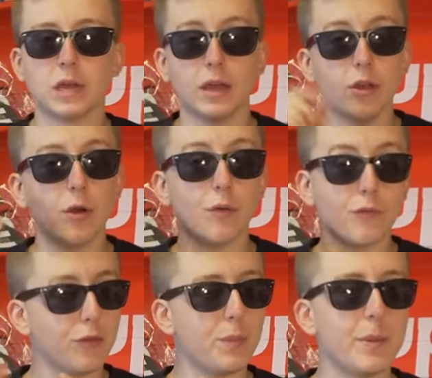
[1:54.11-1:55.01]
I know a
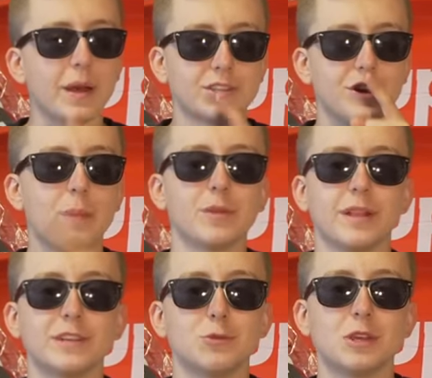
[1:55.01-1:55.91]
few people actually commented
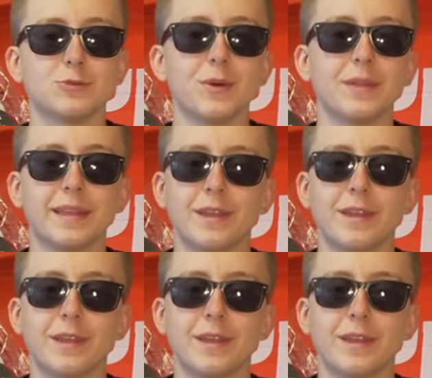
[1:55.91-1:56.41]
last week as well that